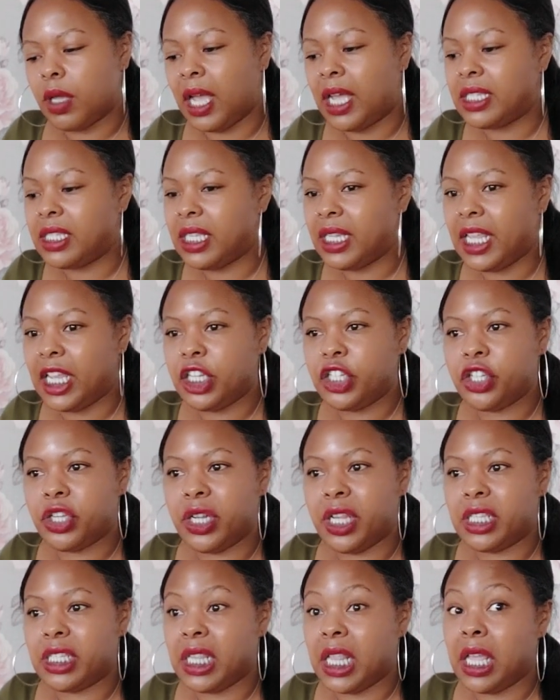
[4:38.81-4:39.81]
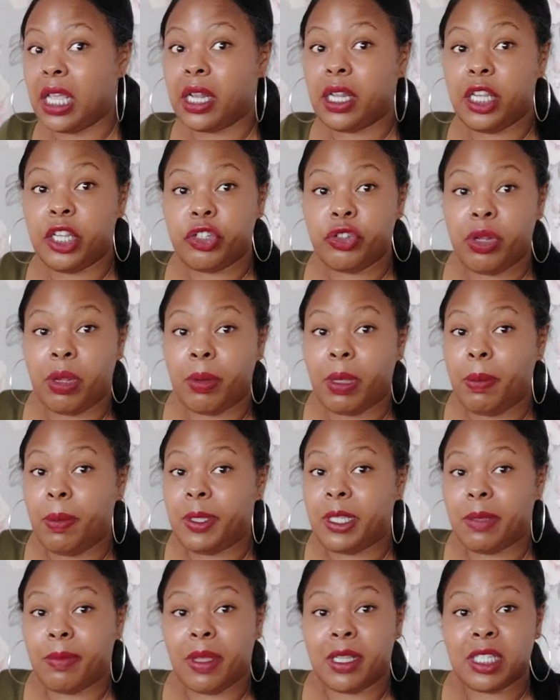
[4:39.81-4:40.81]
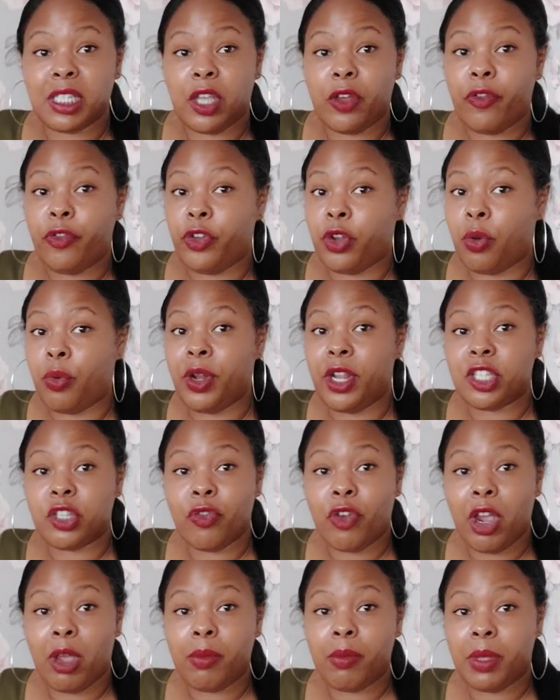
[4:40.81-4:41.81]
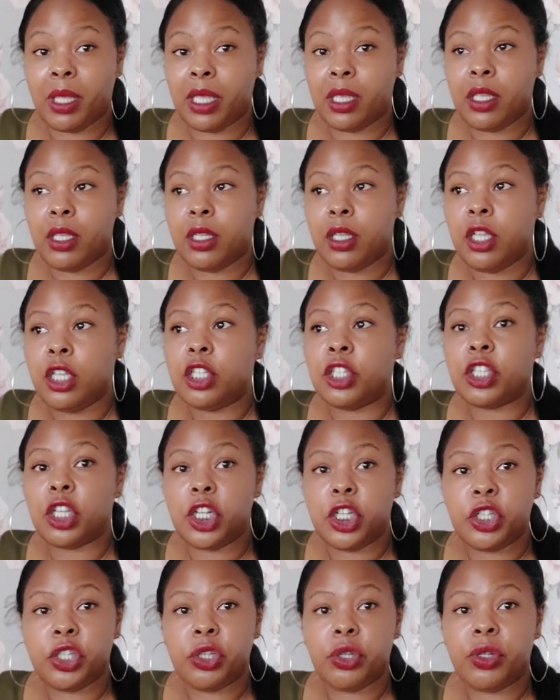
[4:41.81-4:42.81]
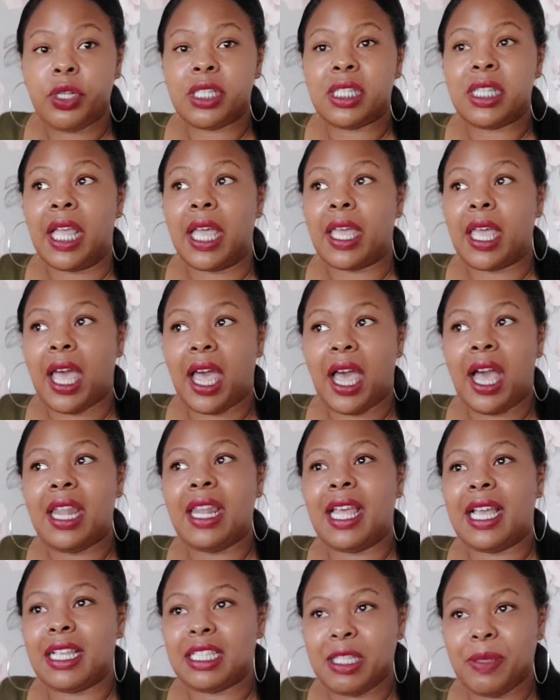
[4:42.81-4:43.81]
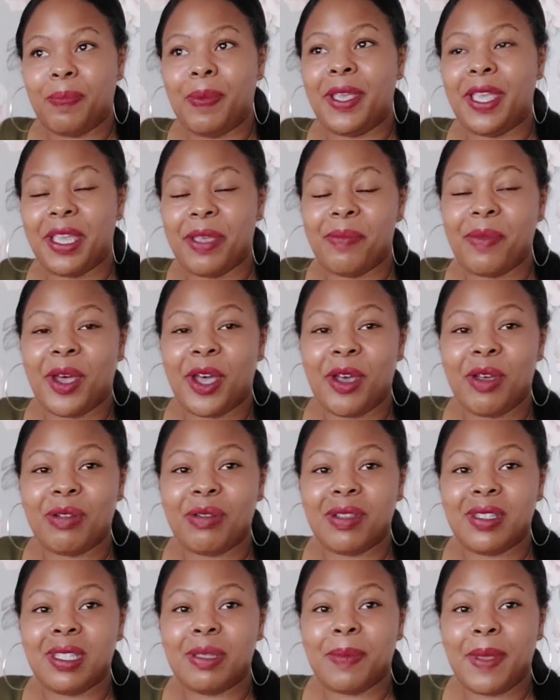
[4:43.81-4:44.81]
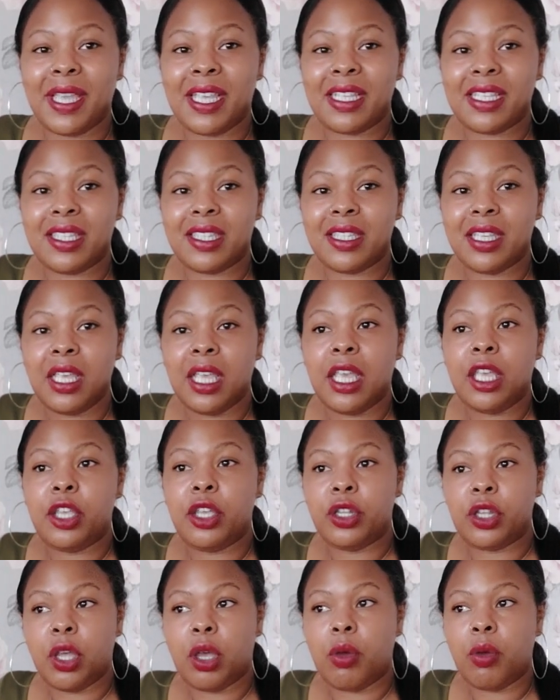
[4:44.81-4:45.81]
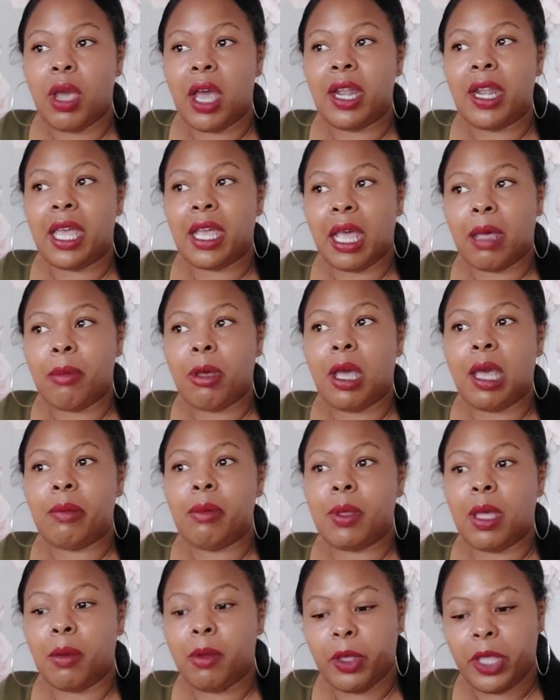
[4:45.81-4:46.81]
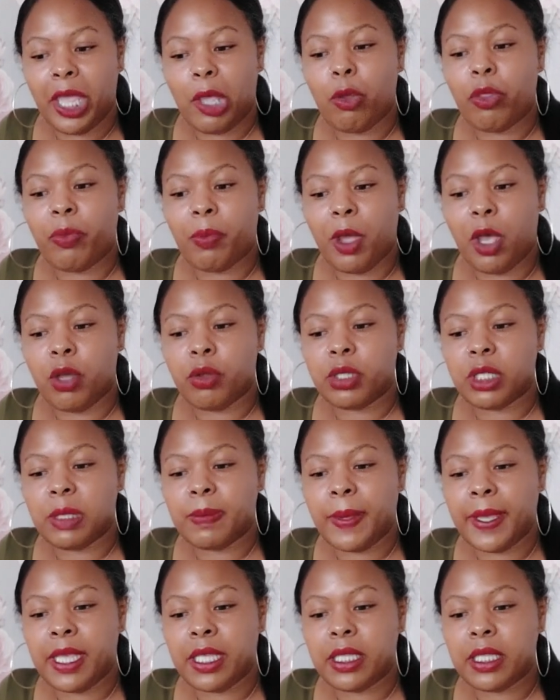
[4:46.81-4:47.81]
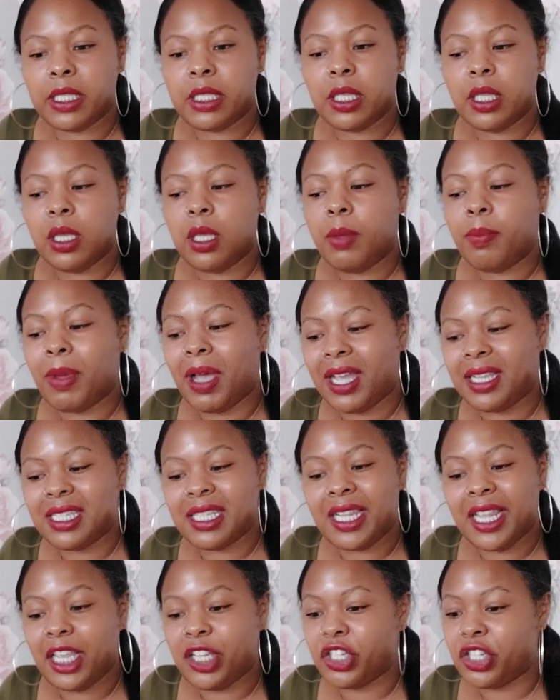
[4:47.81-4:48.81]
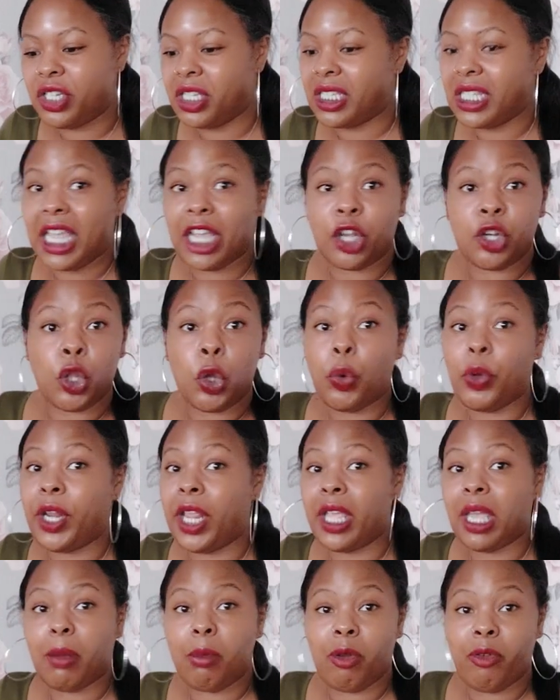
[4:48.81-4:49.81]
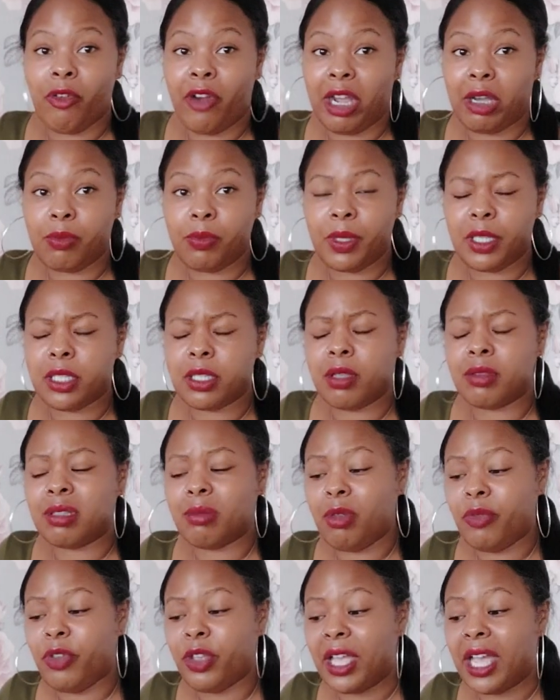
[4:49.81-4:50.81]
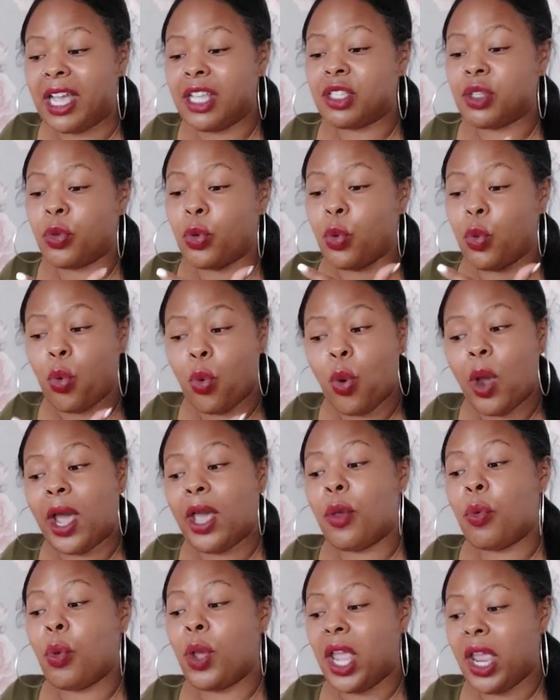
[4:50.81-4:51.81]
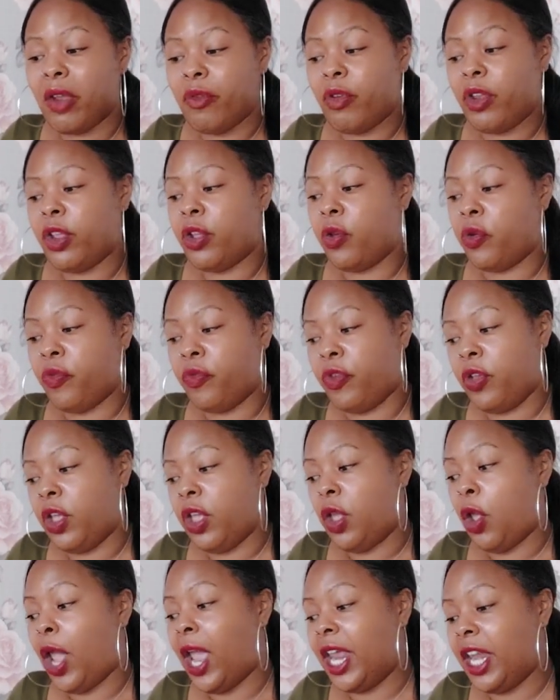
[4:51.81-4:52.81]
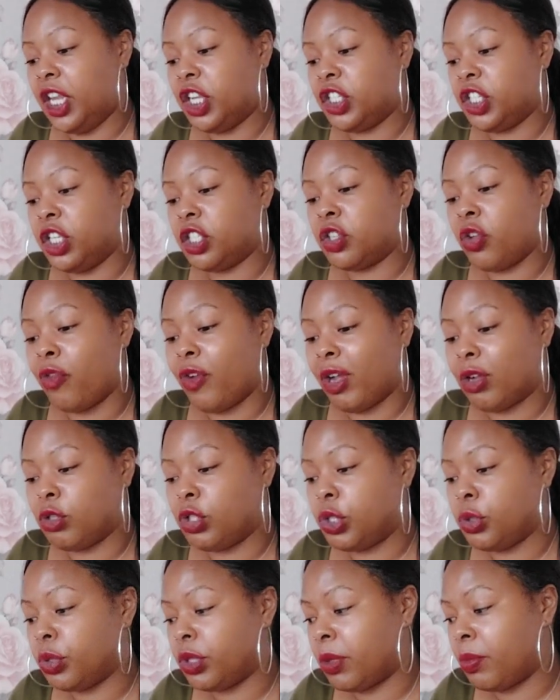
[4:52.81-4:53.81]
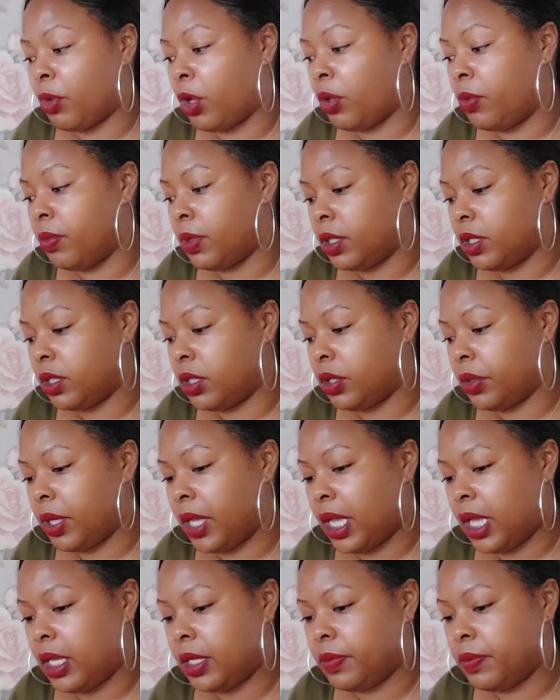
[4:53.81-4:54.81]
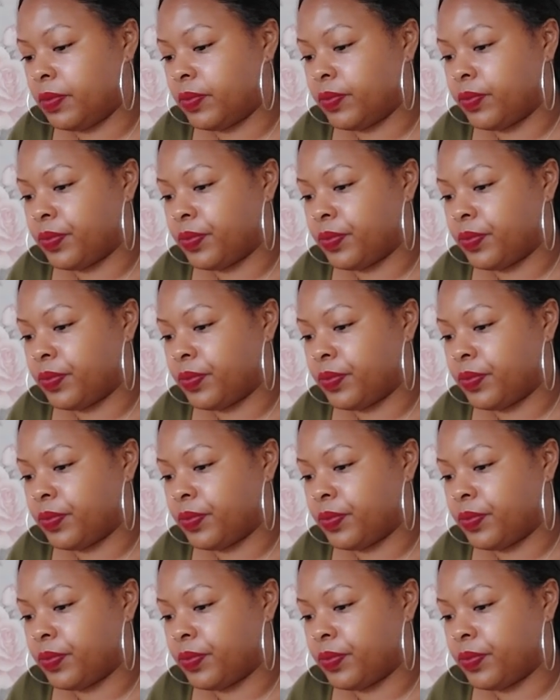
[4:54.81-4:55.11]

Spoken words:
isolation is like, literally, I'm keeping to myself, no one is around me. Solitude is like, I like to be in my own space, you know? I'm okay with my own space, but isolation is like, no one ain't coming around me. So some of you guys are quite wary of energies around you at the moment, okay?